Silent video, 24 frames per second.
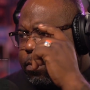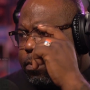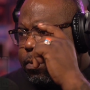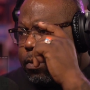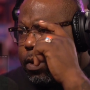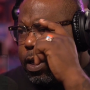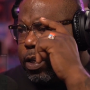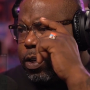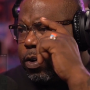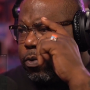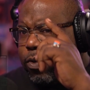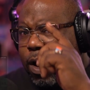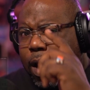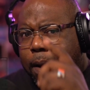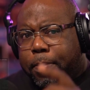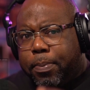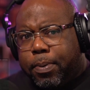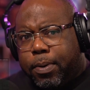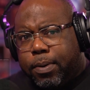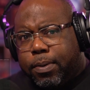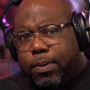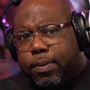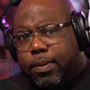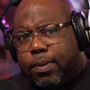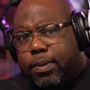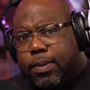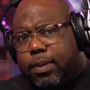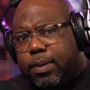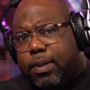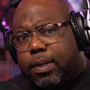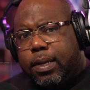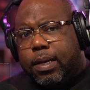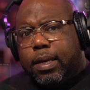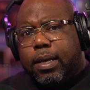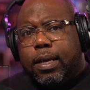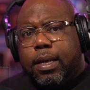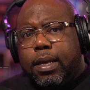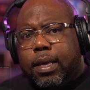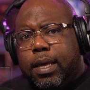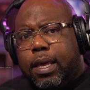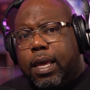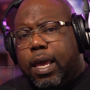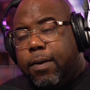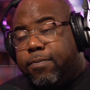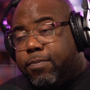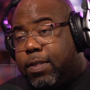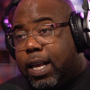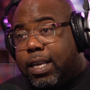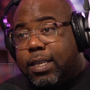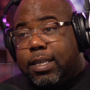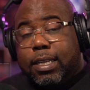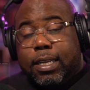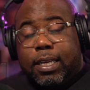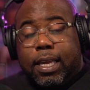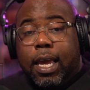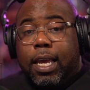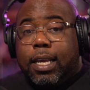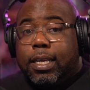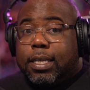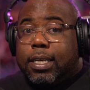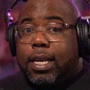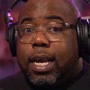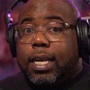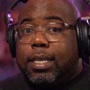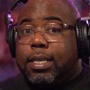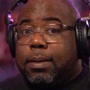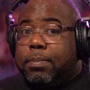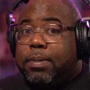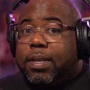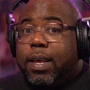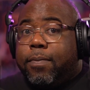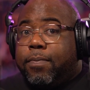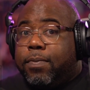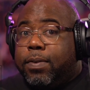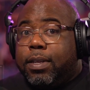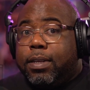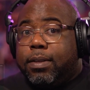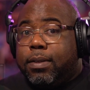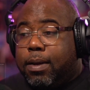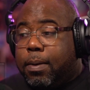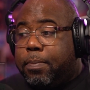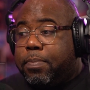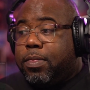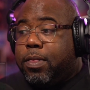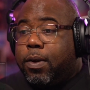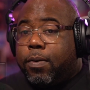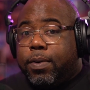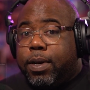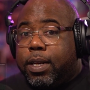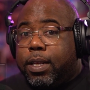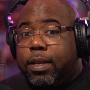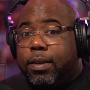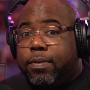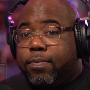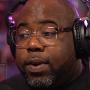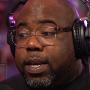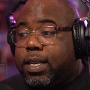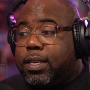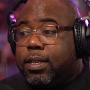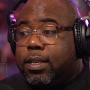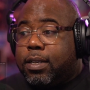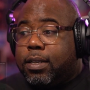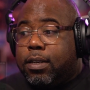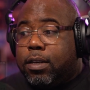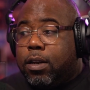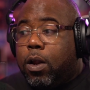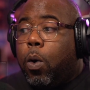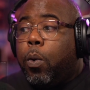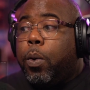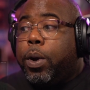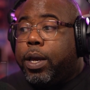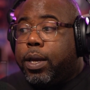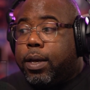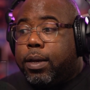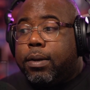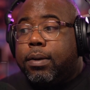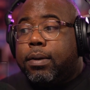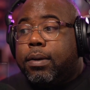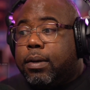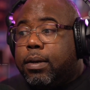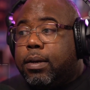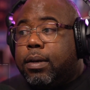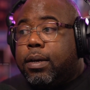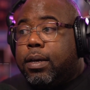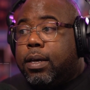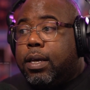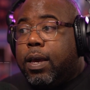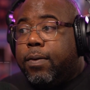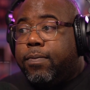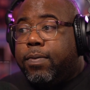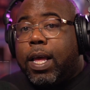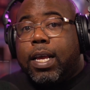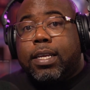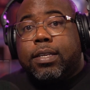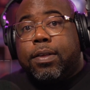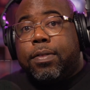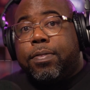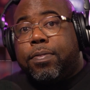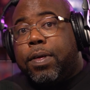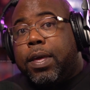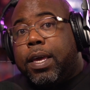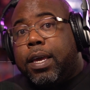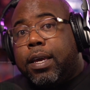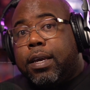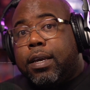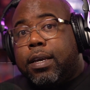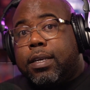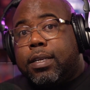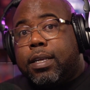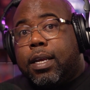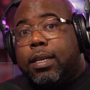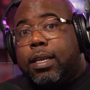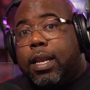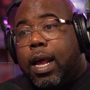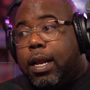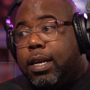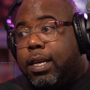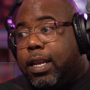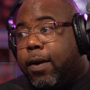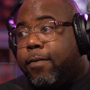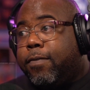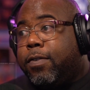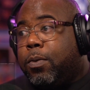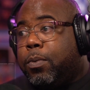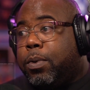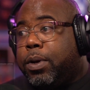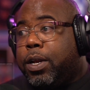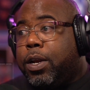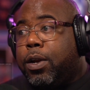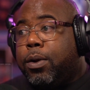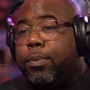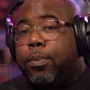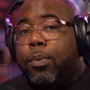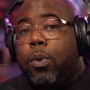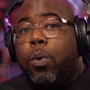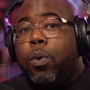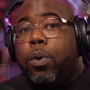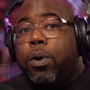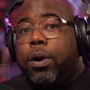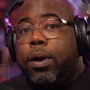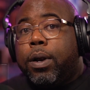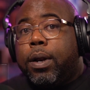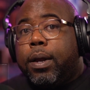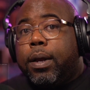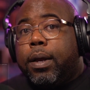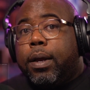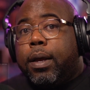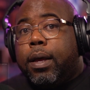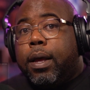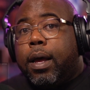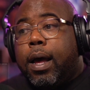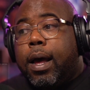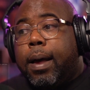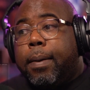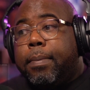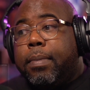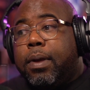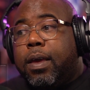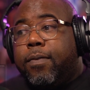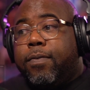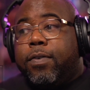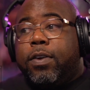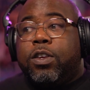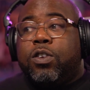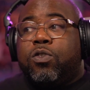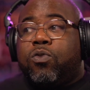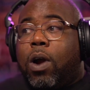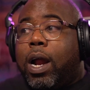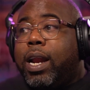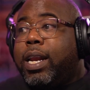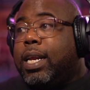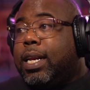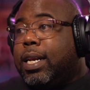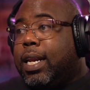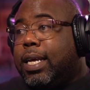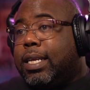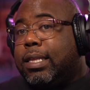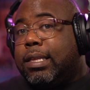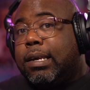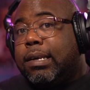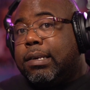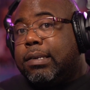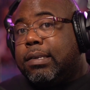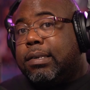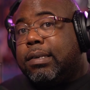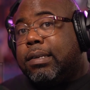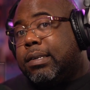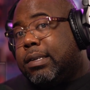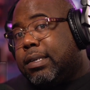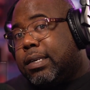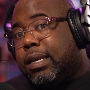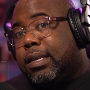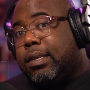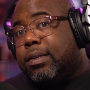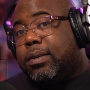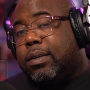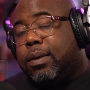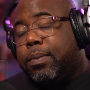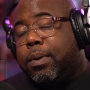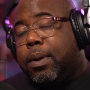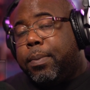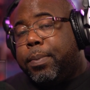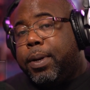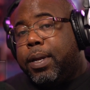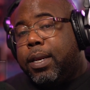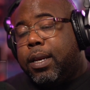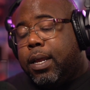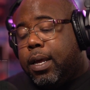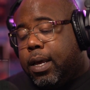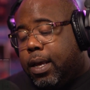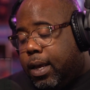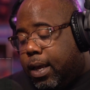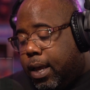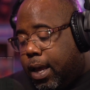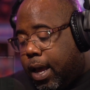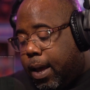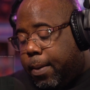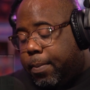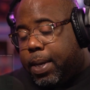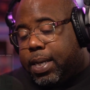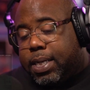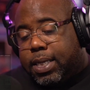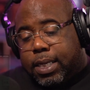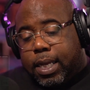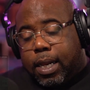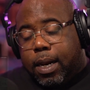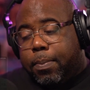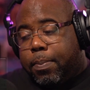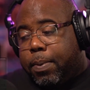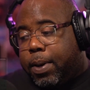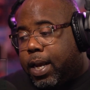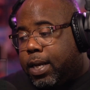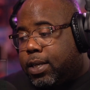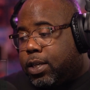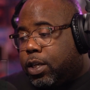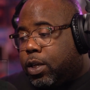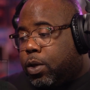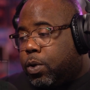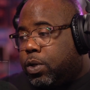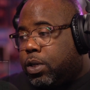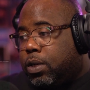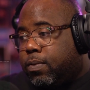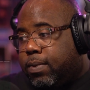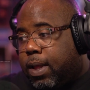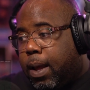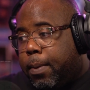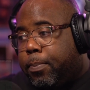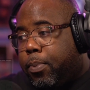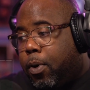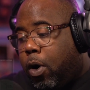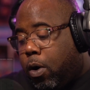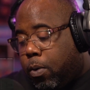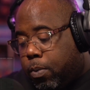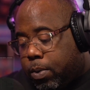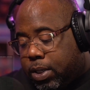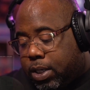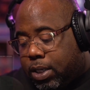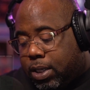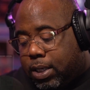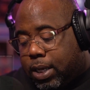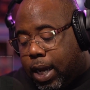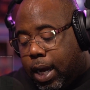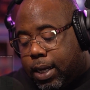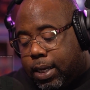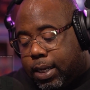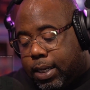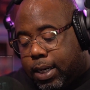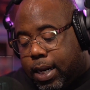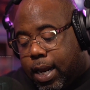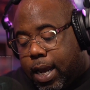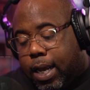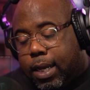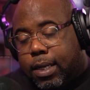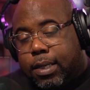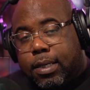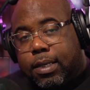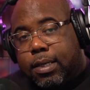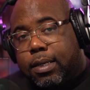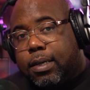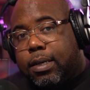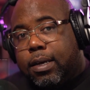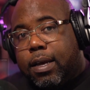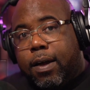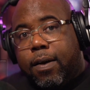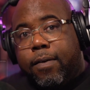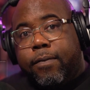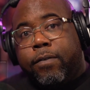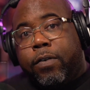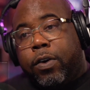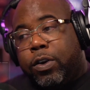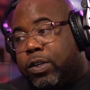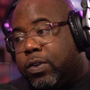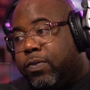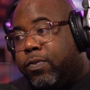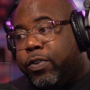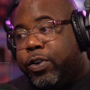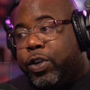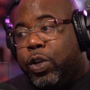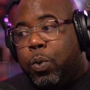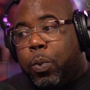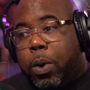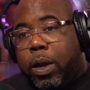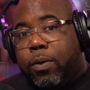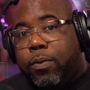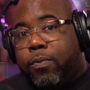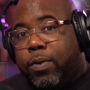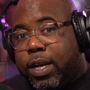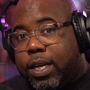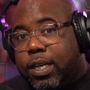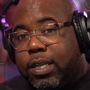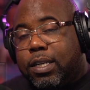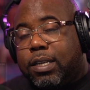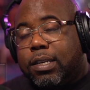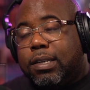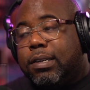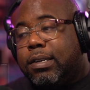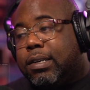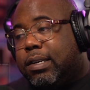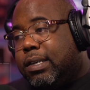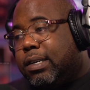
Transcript: he's a rapper. If that's the case, guys, I'm definitely I'm thoroughly invested in knowing if that's a thing because I, I, definitely want to hear more uh, if he's writing like this in a sense. You know what I mean? Um, his setup and execution of that bar was solid, guys. First of all, you ain't rich.